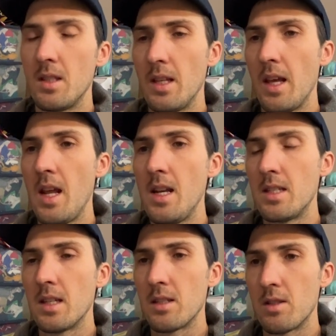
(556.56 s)

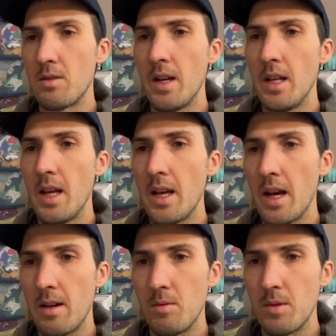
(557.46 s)
86 through
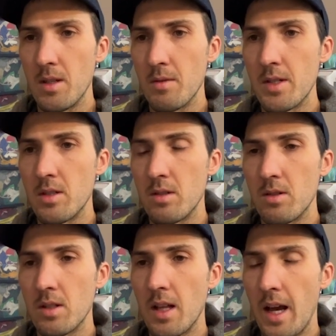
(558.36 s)
88 with the original
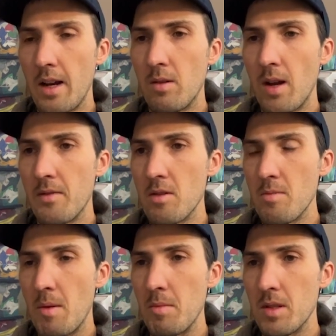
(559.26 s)
grill, I don't ever
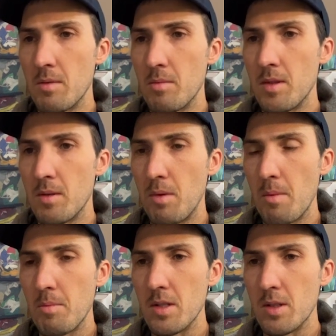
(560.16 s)
remember the
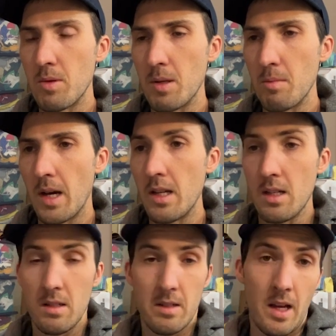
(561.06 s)
bumpers being body
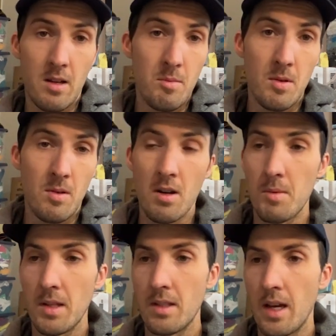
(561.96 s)
colored. I could be wrong
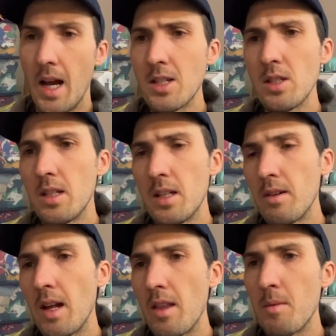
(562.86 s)
about that. Actually, you know,
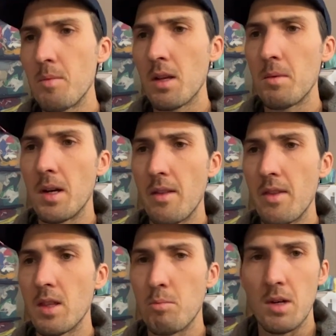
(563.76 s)
now that I'm thinking about it, I
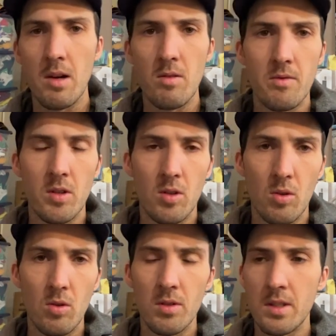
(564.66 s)
think the brown over
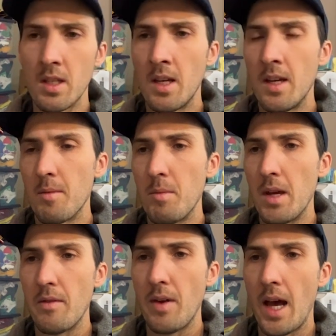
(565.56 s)
golds
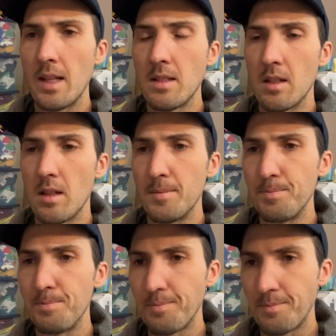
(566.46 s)
may have had some